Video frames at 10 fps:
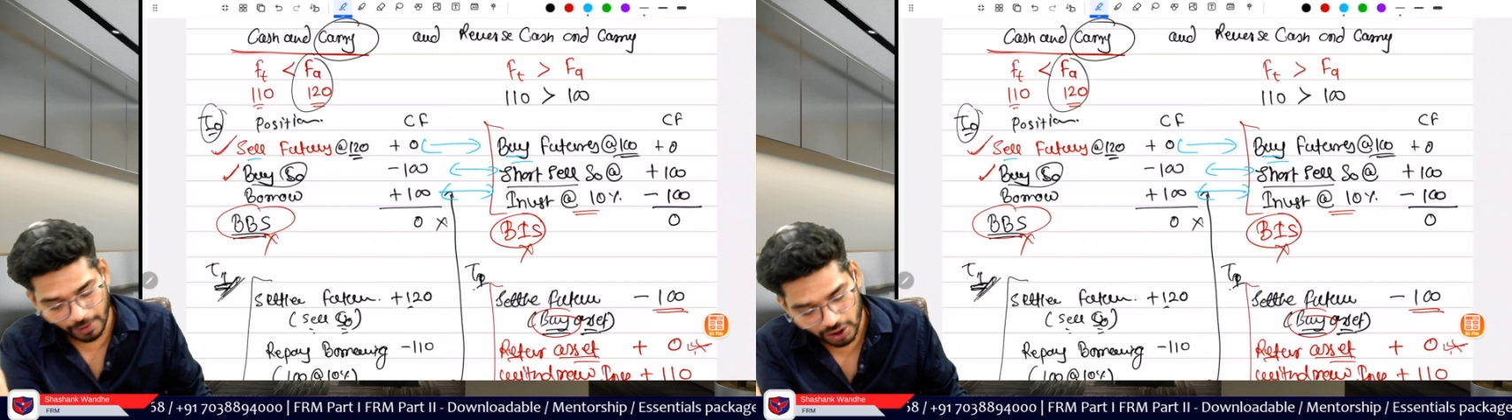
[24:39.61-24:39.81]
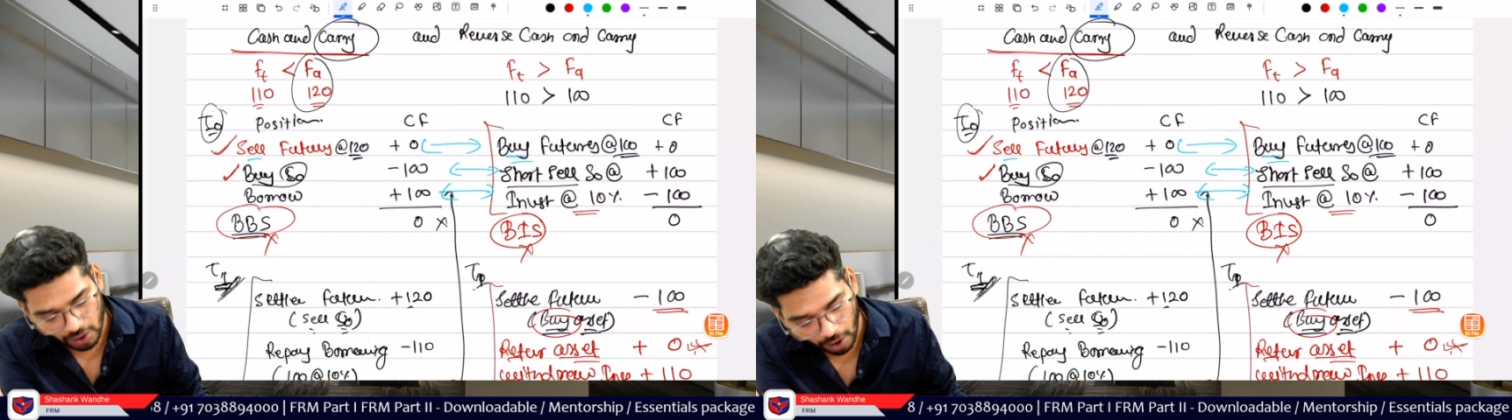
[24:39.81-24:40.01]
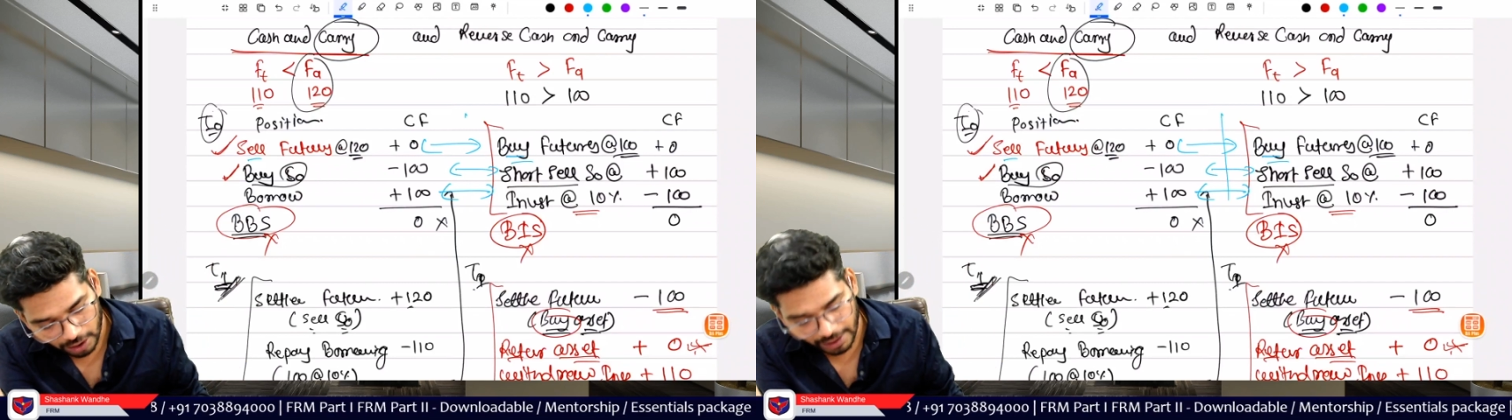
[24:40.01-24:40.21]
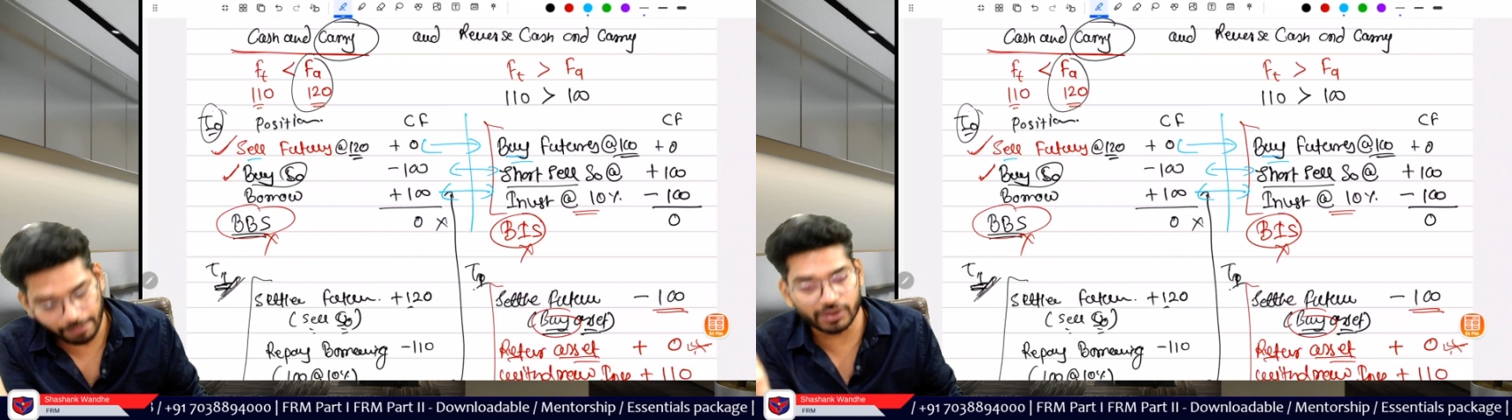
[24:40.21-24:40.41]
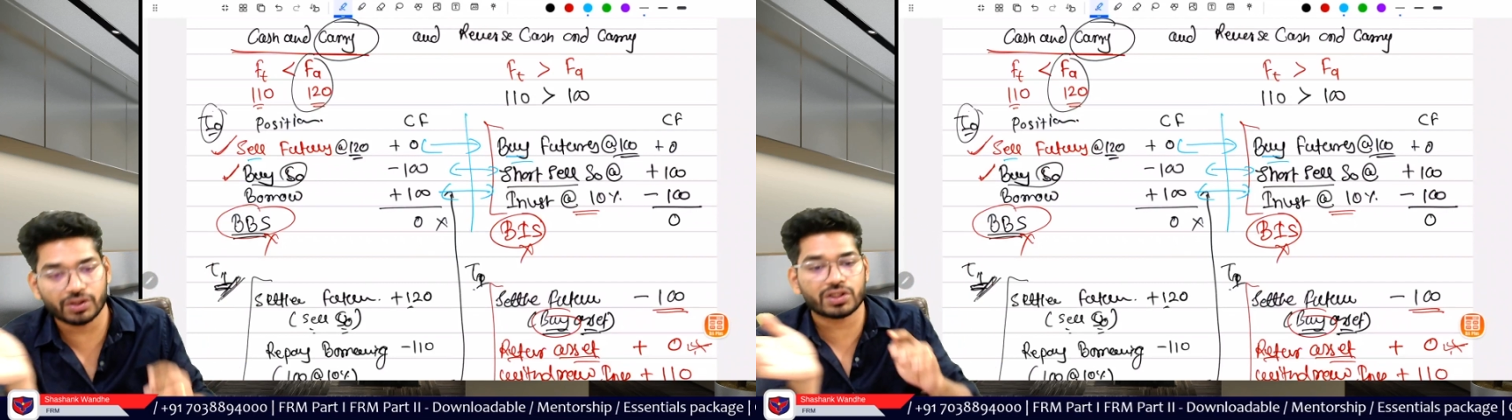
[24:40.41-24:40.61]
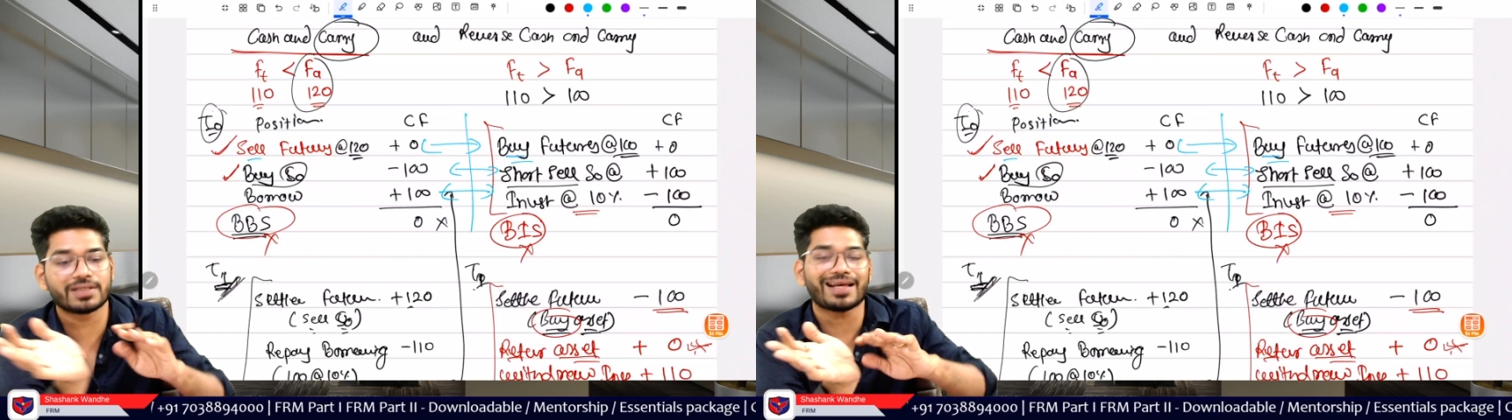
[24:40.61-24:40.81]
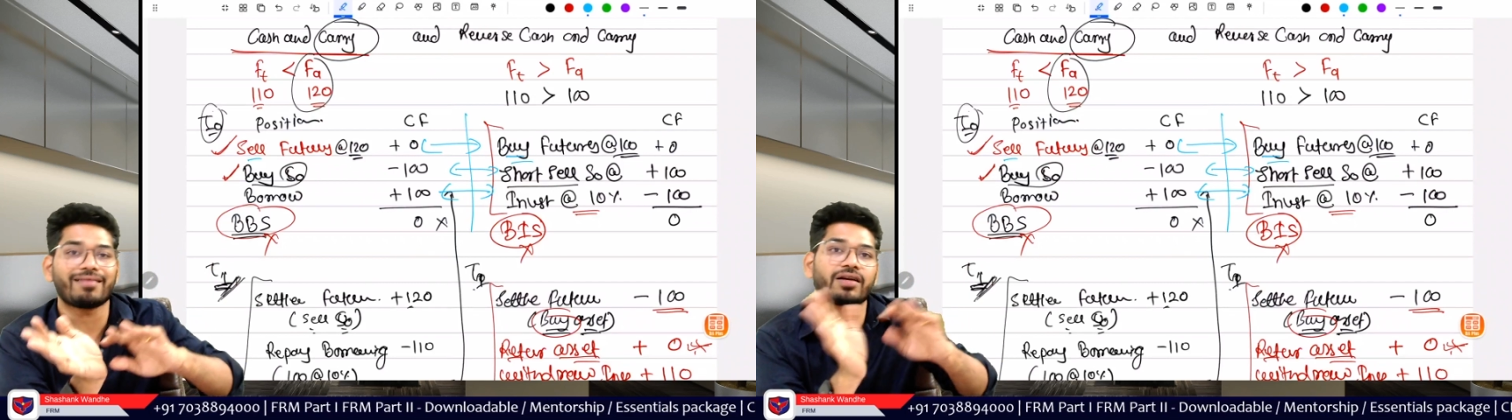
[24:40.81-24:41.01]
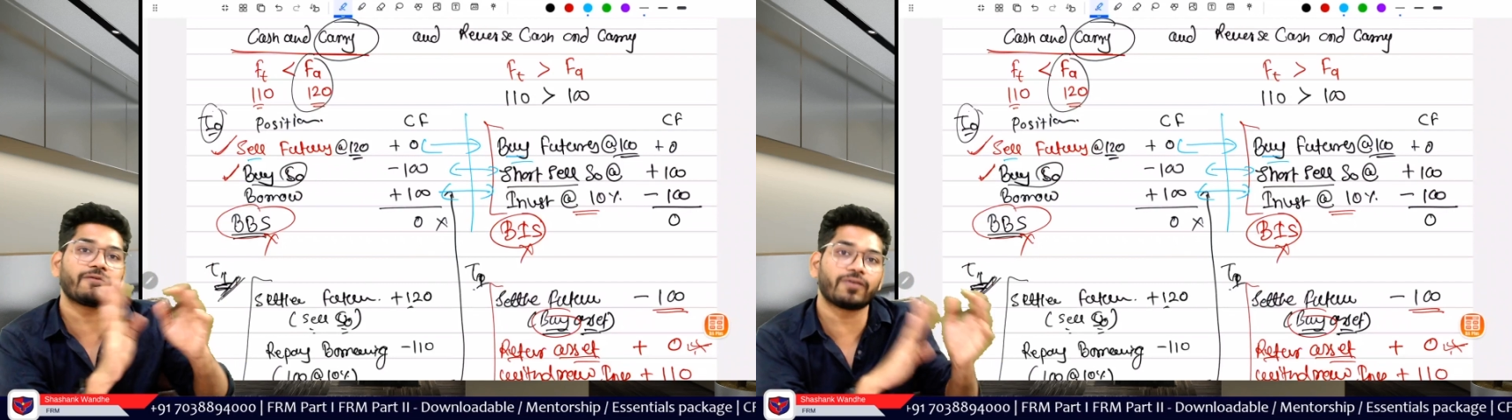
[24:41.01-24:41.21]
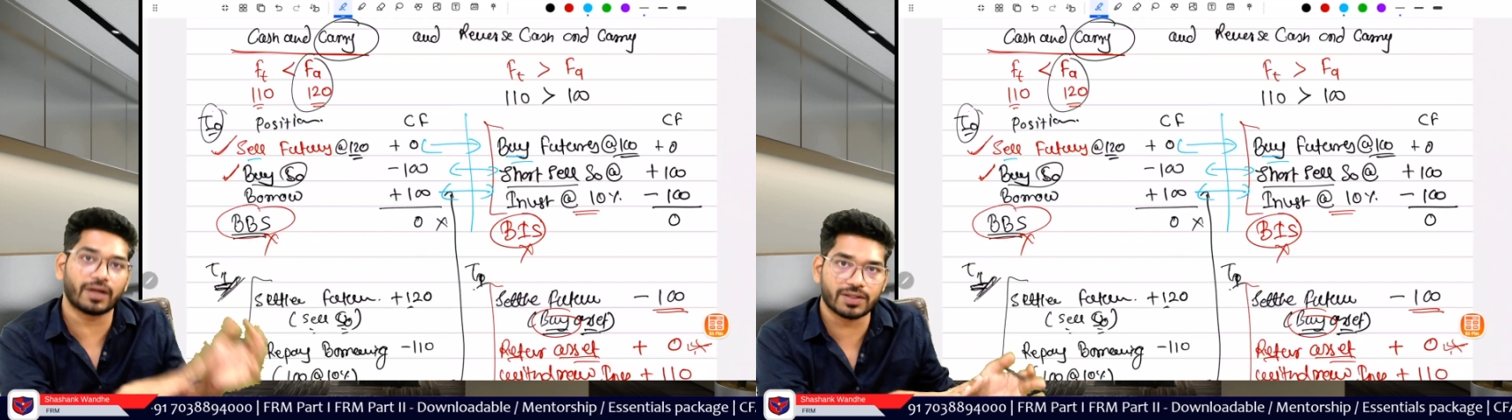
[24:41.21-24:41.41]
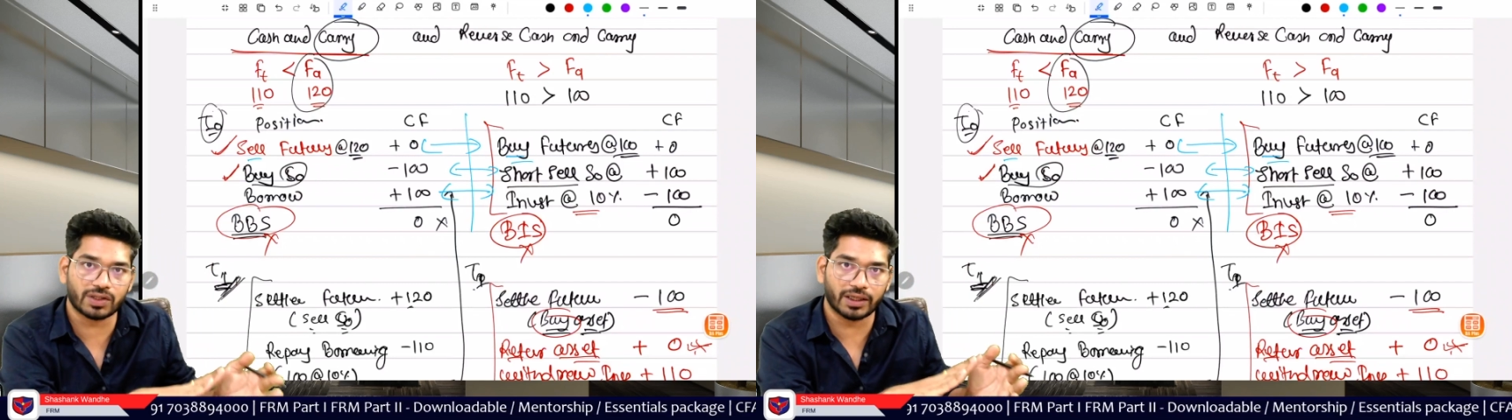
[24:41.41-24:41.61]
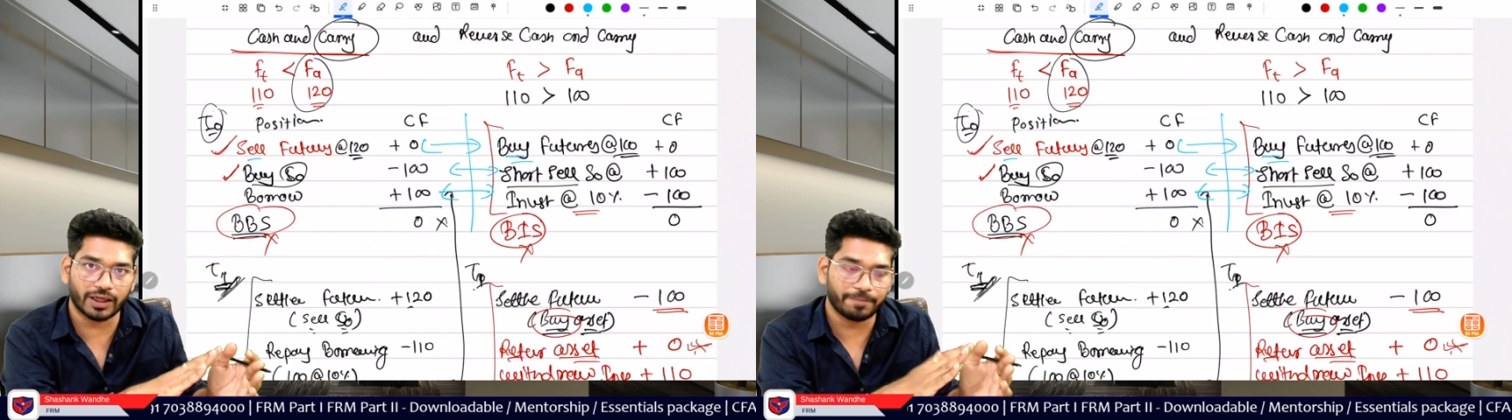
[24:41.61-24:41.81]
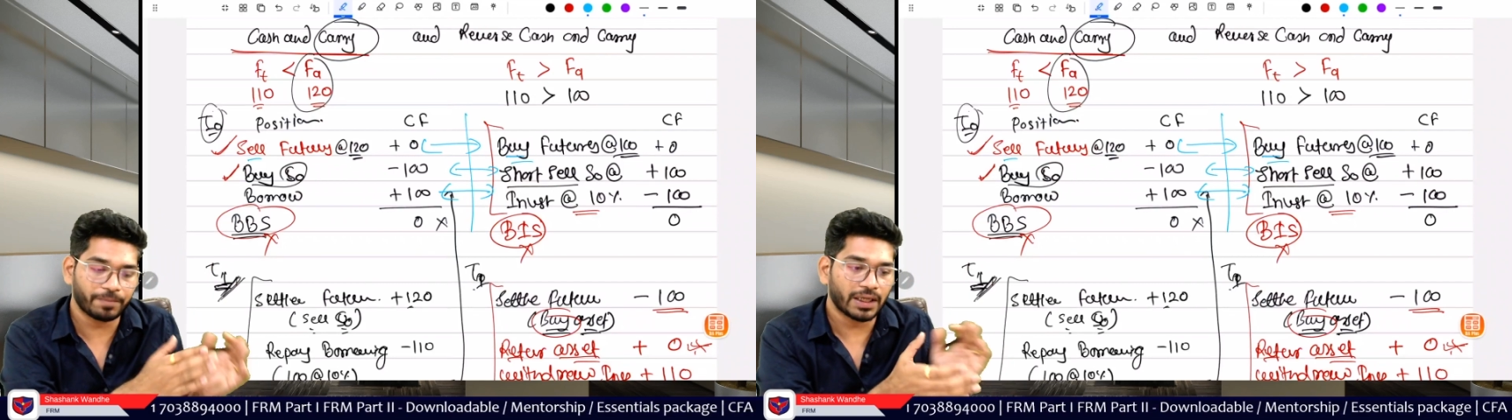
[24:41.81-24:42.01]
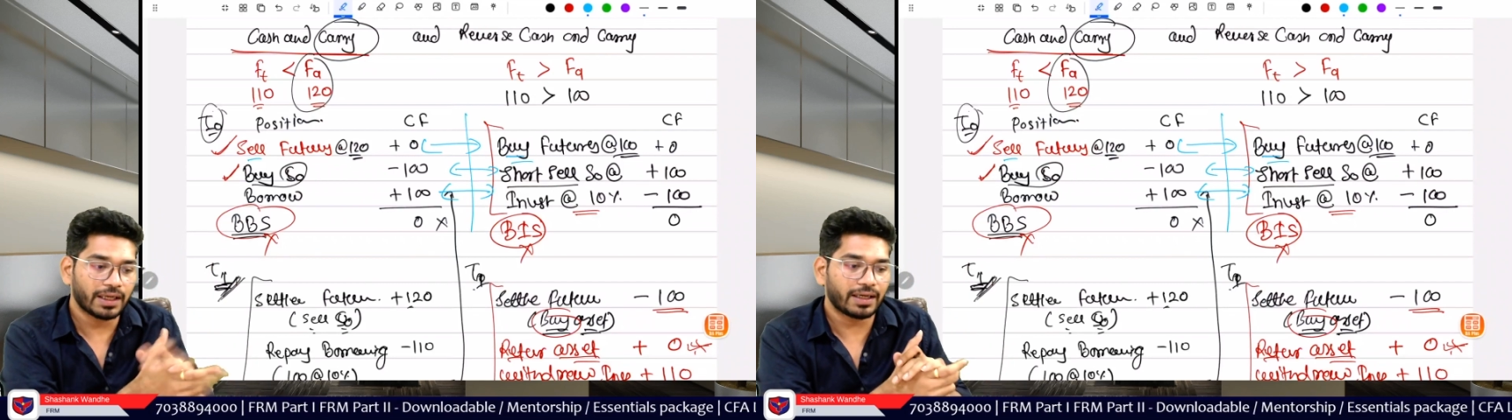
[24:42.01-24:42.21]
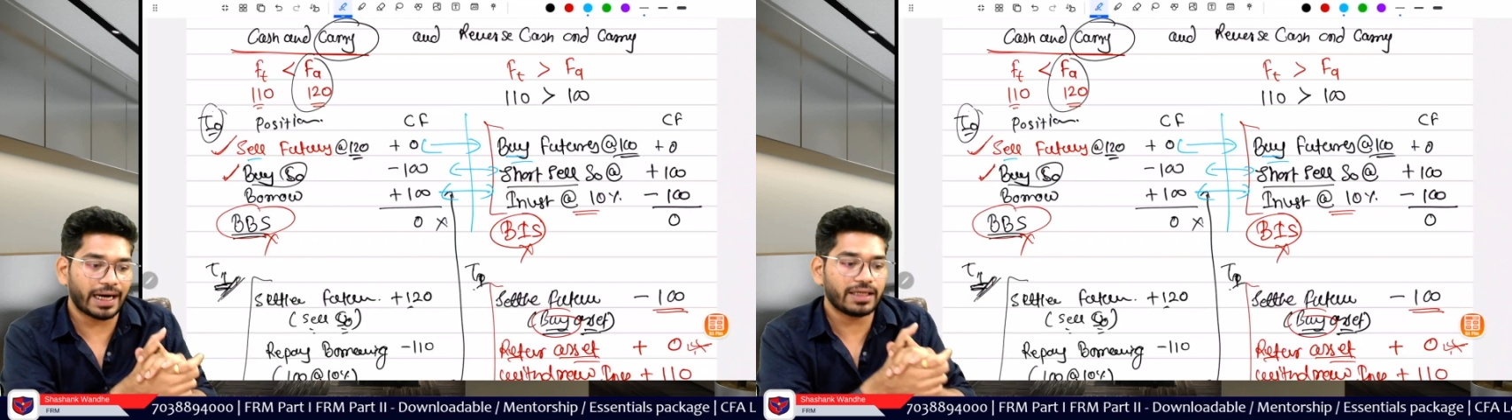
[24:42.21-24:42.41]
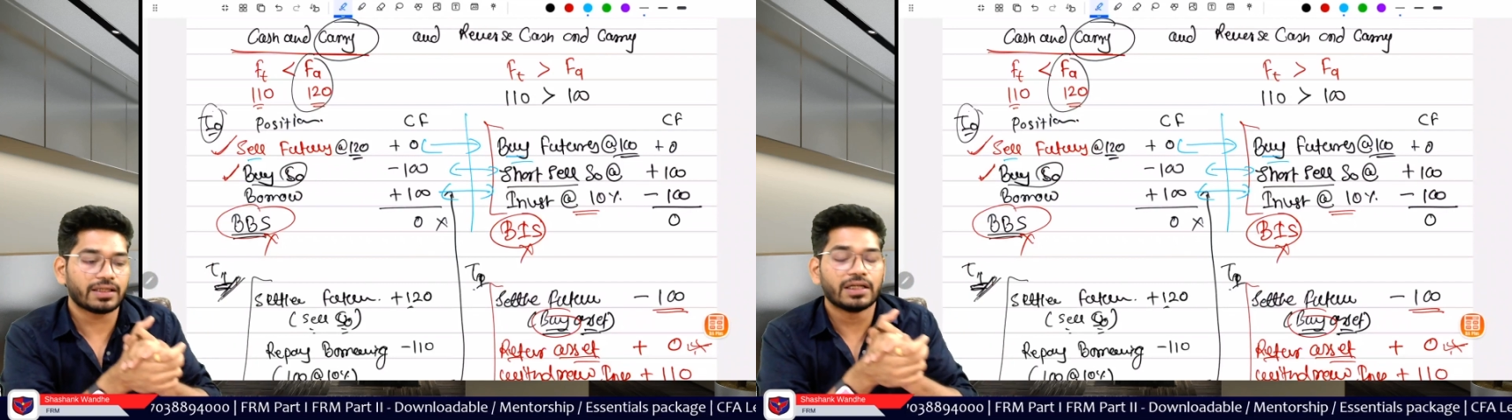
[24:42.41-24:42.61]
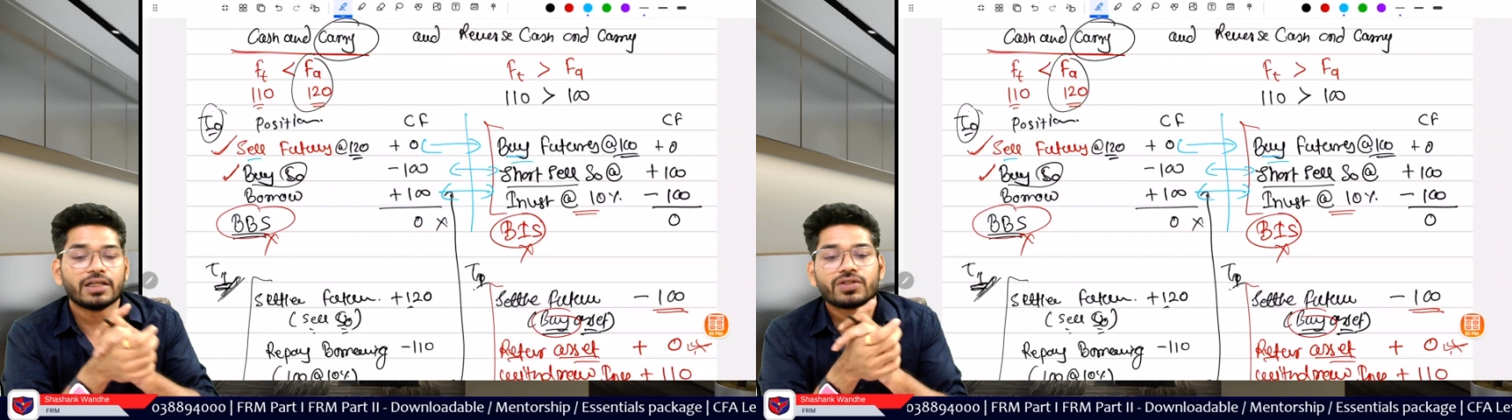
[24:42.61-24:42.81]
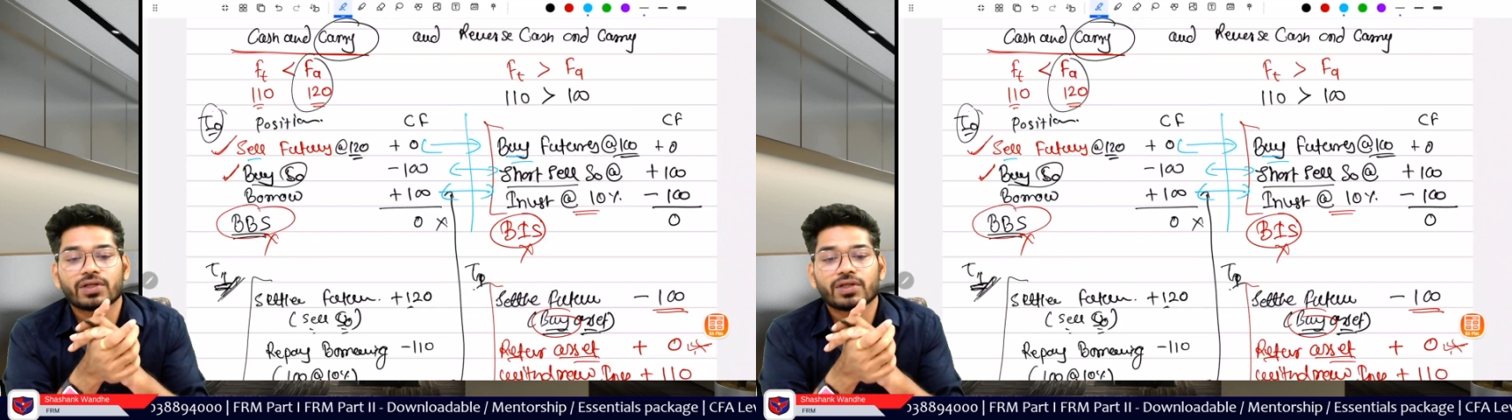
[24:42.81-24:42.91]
because all the positions are reversed here, right?